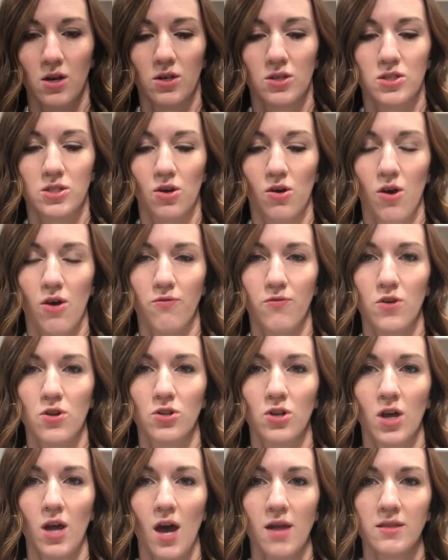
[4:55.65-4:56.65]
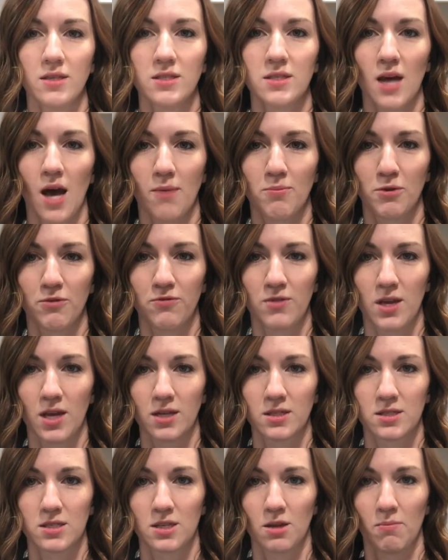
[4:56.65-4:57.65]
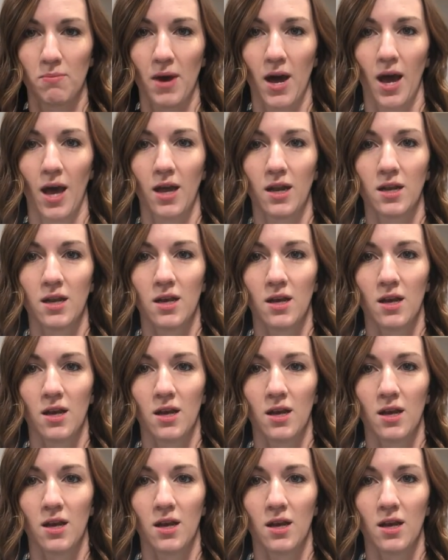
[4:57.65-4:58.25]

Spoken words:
So if you look on the top of the Instant Pot,